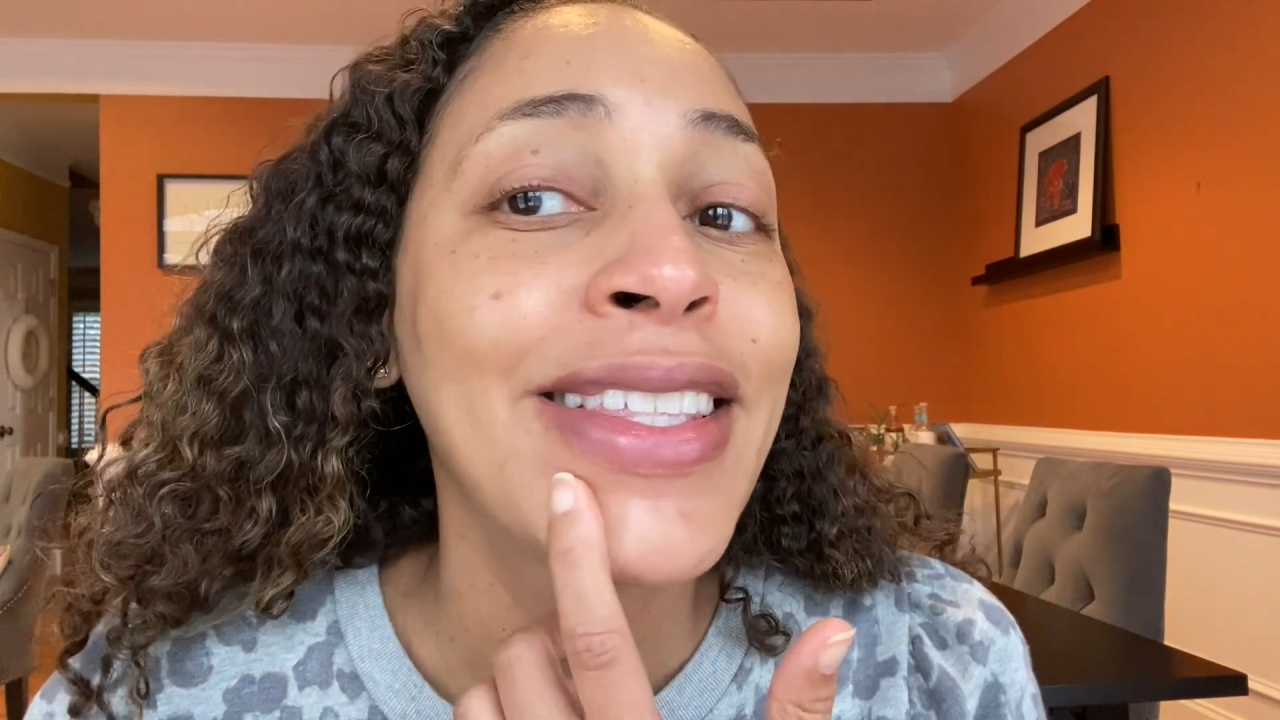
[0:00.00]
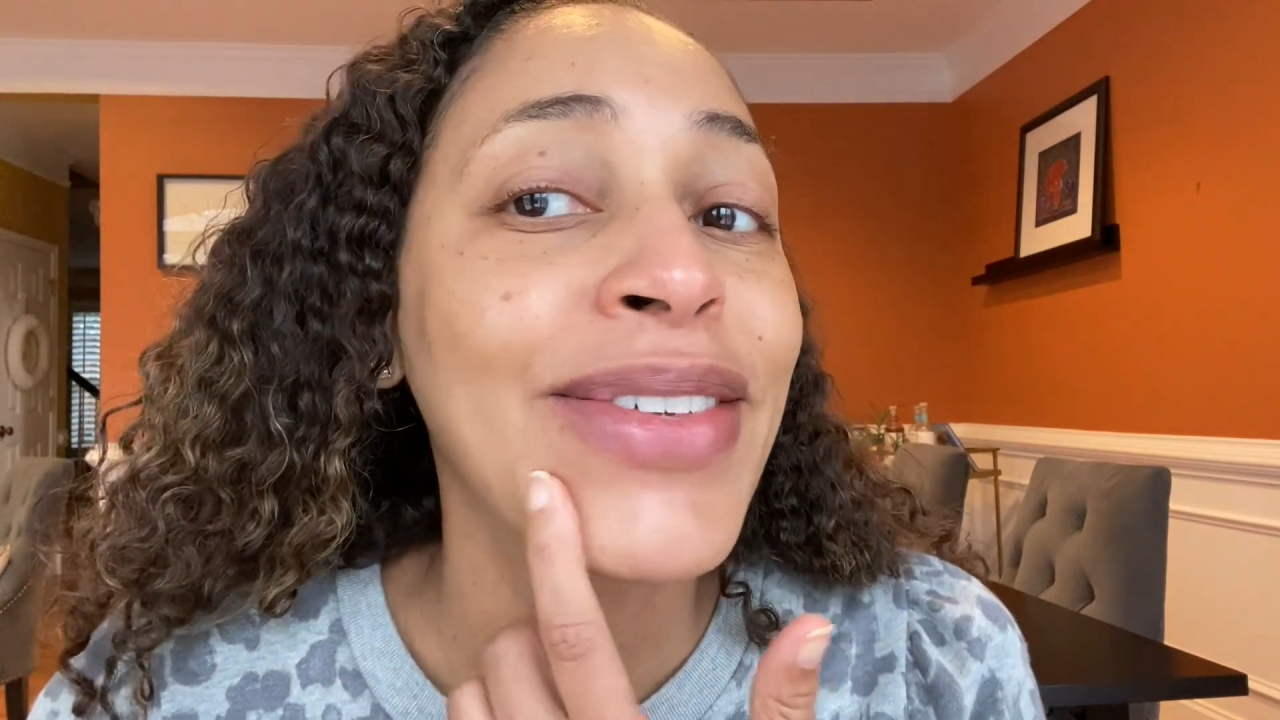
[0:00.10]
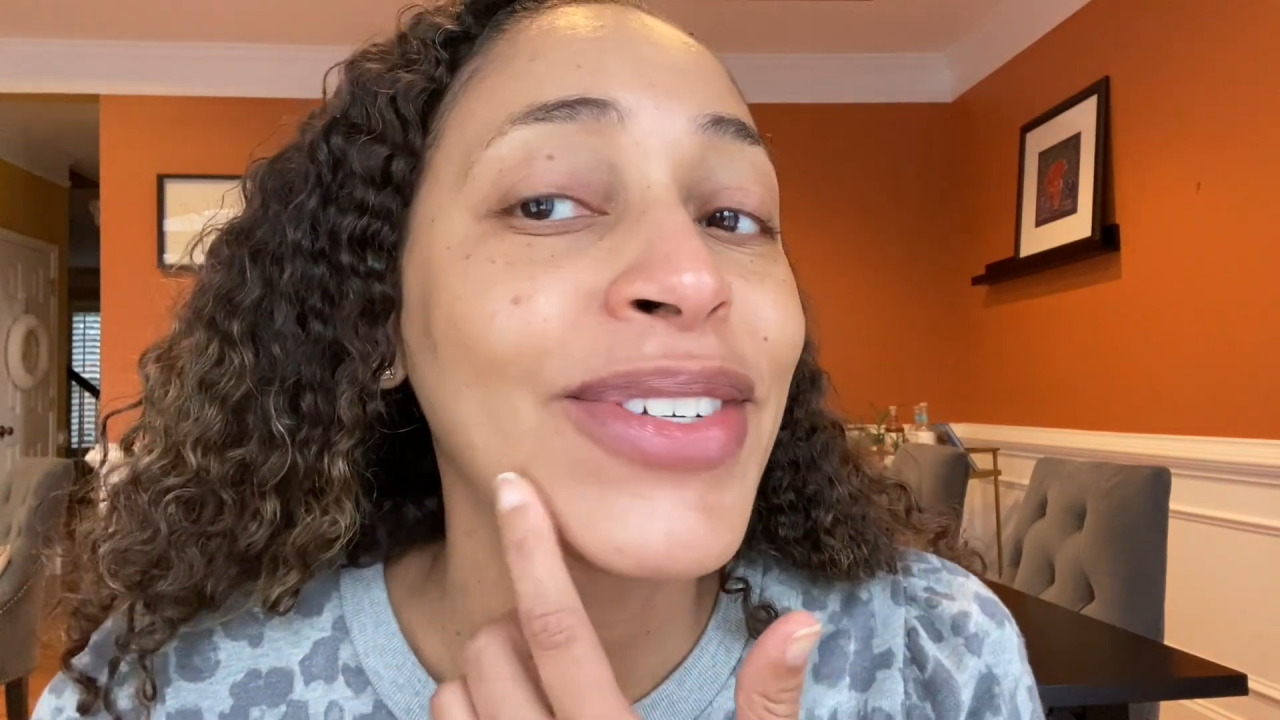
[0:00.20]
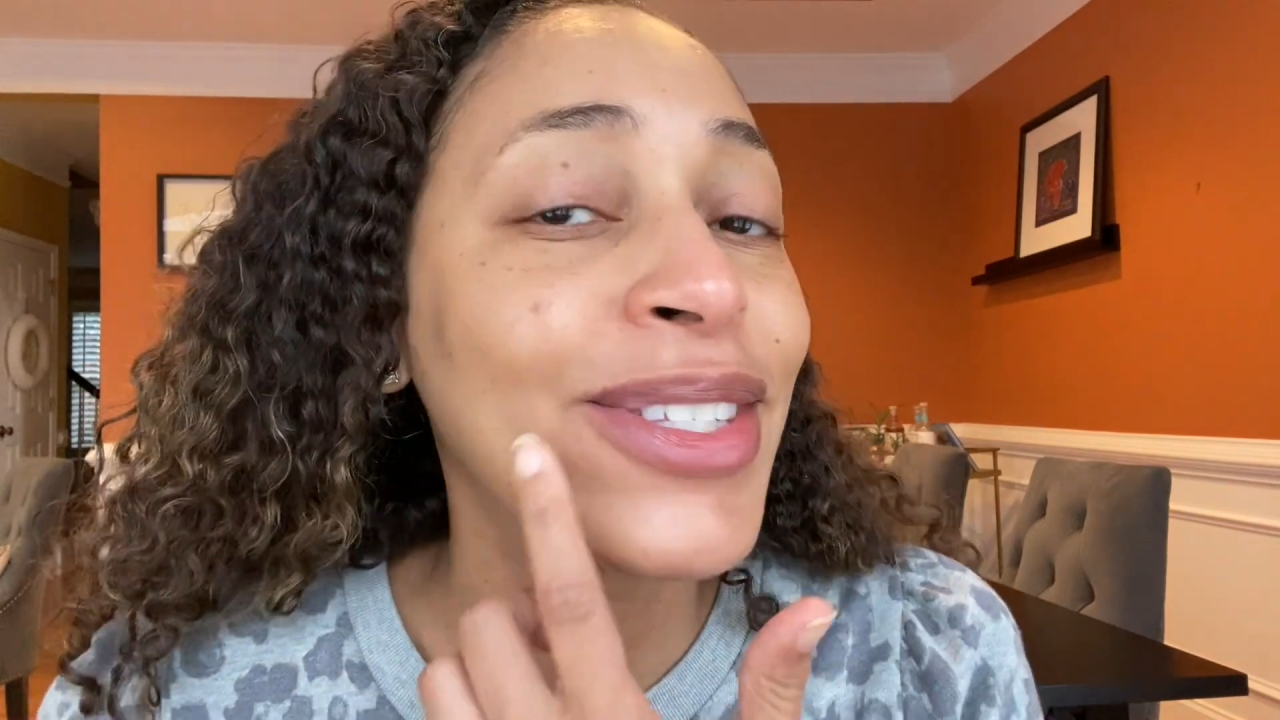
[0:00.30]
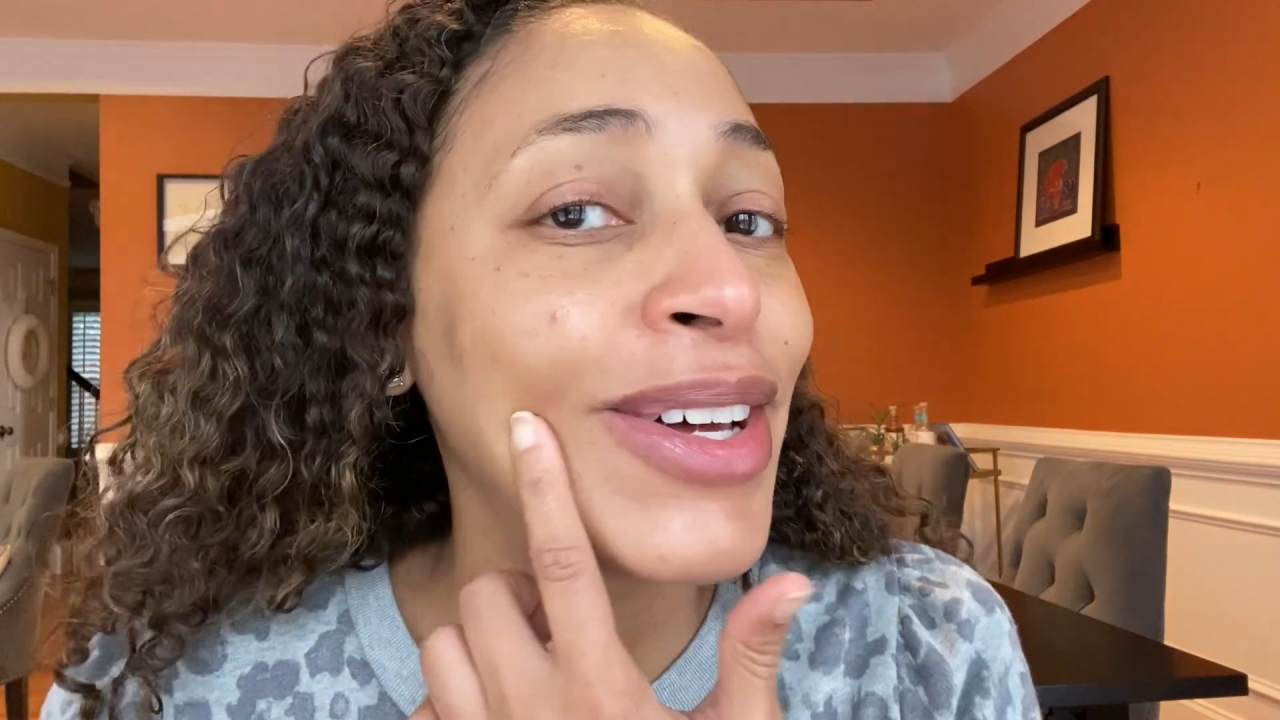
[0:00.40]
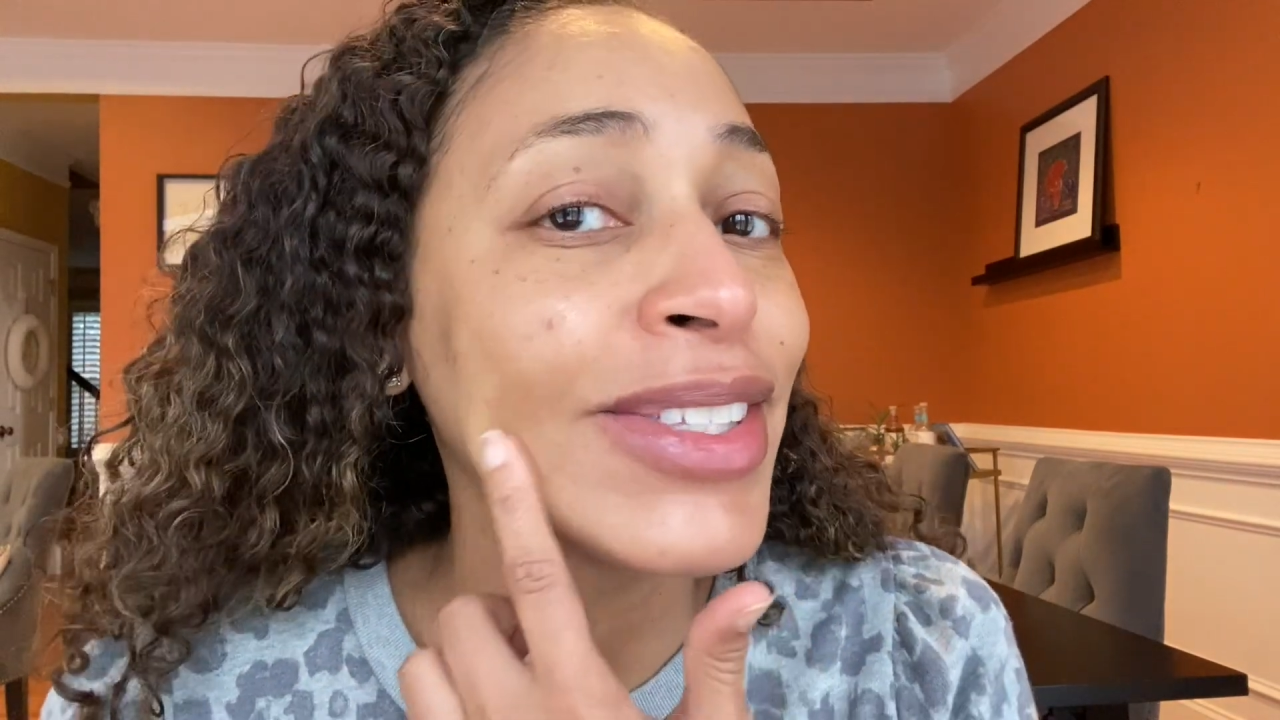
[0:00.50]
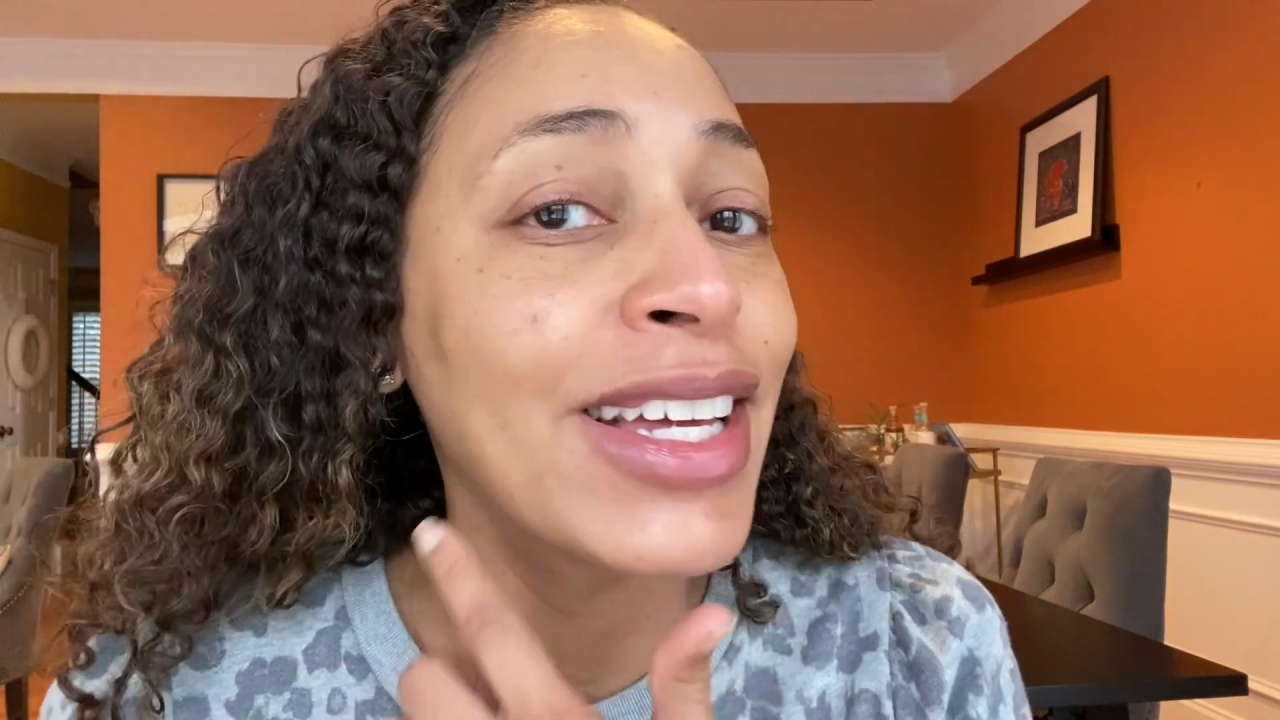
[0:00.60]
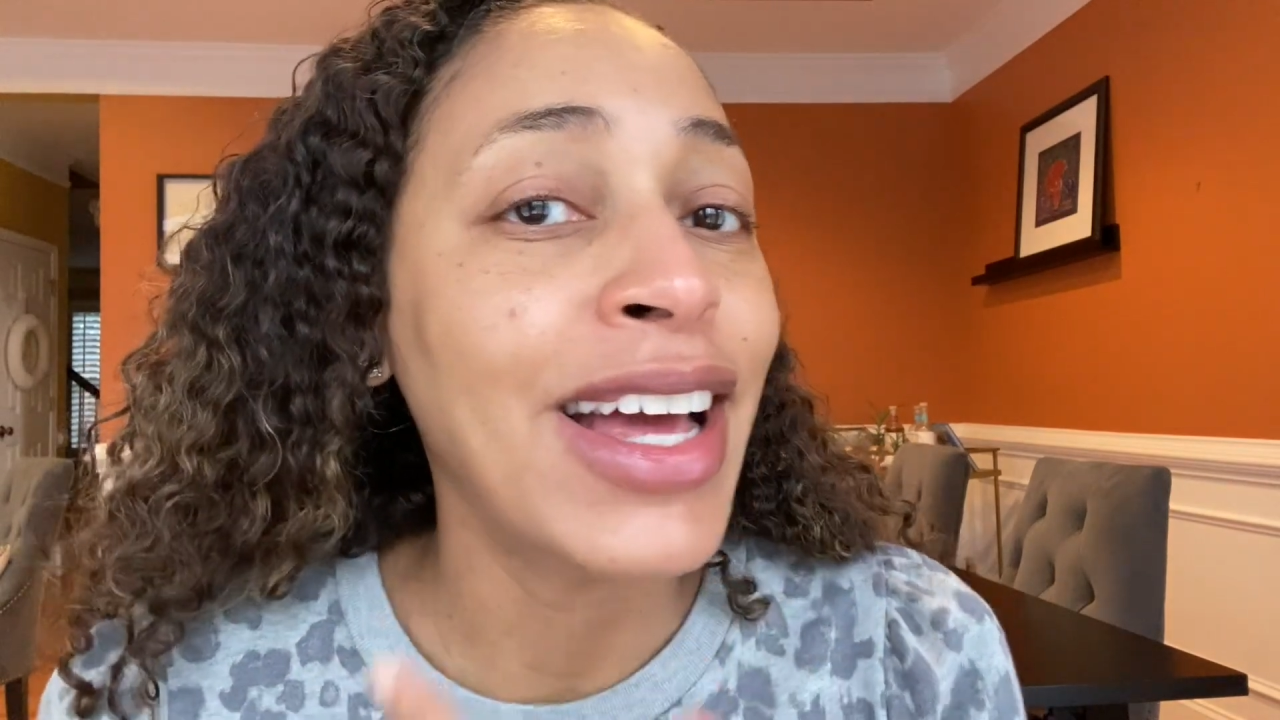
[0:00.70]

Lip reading: the results I